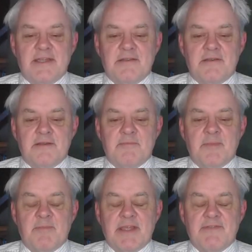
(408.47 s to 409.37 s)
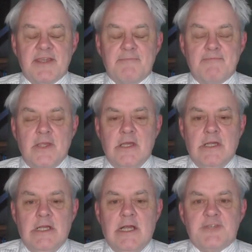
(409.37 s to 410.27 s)
and a big thing.
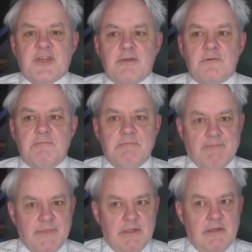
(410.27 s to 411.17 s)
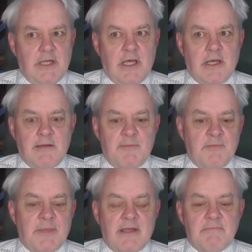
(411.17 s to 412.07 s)
So,
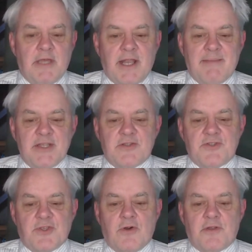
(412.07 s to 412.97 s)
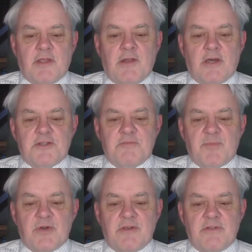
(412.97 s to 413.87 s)
and Abingdon's got a large
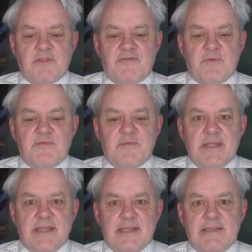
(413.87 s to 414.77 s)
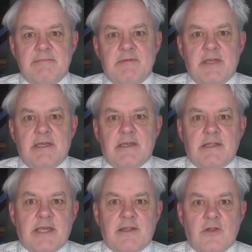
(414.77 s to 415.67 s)
employer in the form of Miele,
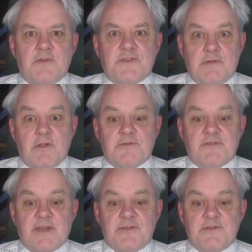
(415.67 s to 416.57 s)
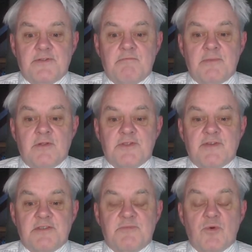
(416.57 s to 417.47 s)
and lots of
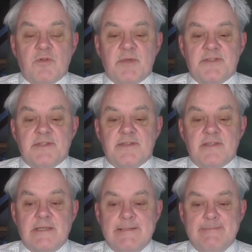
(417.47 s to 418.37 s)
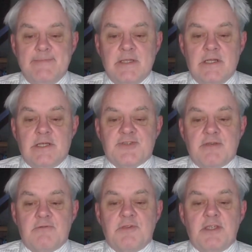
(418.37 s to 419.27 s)
other smaller businesses.
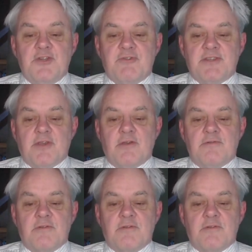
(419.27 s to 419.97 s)
So the interests aren't